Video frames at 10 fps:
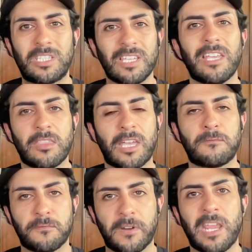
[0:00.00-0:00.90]
take that
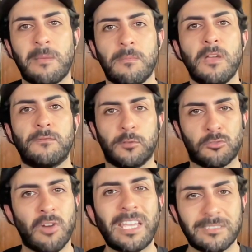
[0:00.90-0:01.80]
frame for
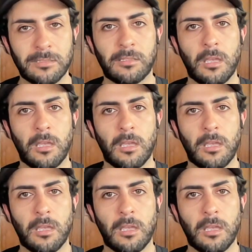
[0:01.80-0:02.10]
granted